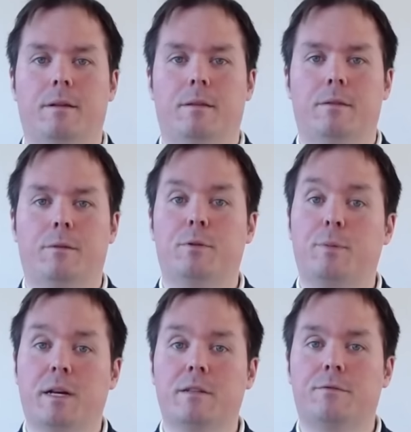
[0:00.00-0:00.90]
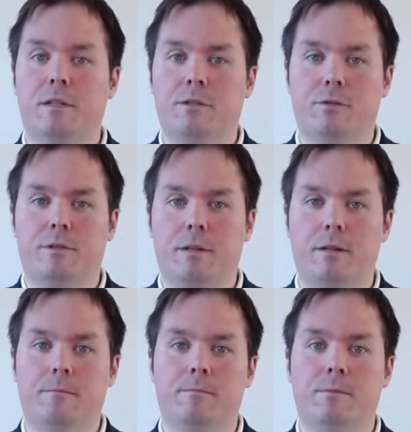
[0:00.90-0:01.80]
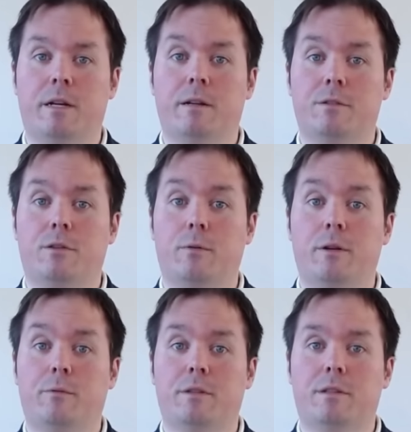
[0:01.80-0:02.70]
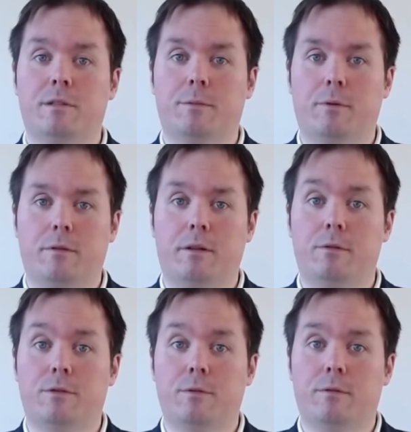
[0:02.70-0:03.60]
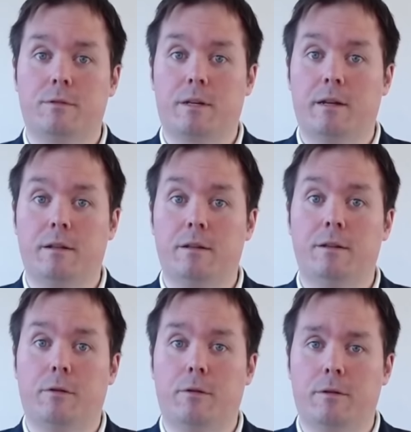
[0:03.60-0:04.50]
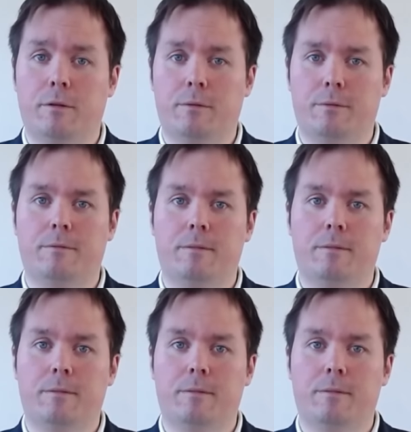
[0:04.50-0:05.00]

The perspective's interesting. Jada is so irresistible that her suitors can't leave her alone,